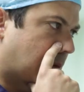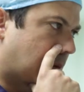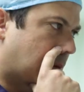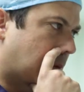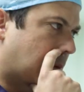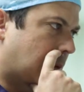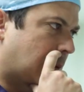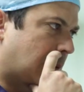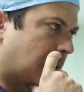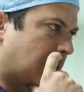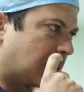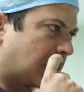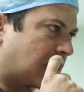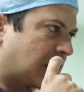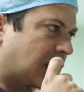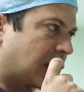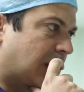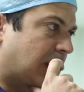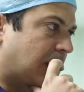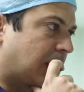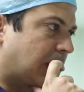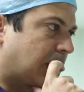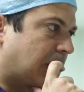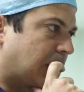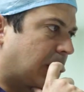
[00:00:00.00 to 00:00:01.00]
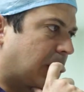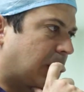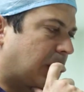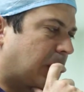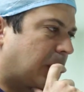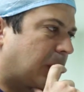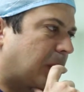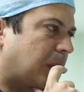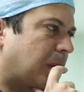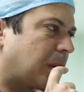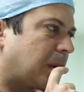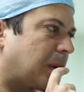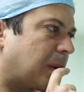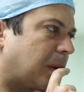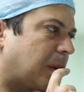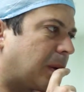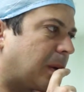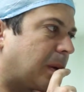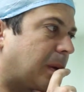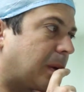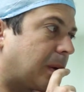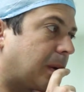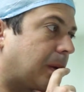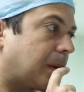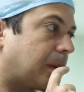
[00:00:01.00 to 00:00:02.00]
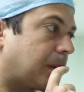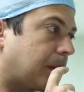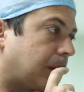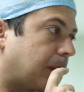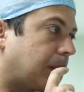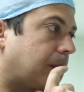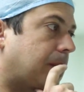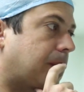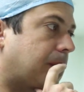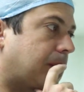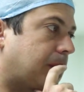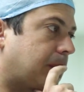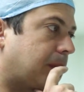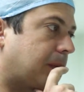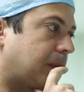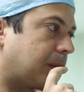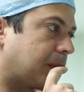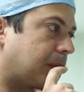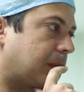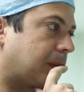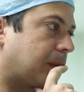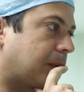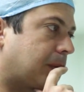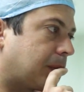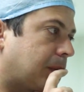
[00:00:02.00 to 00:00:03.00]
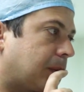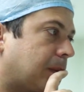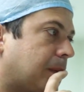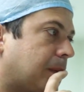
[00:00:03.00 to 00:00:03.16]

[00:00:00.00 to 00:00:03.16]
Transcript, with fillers: and be able to choose food properly. Um, you know from from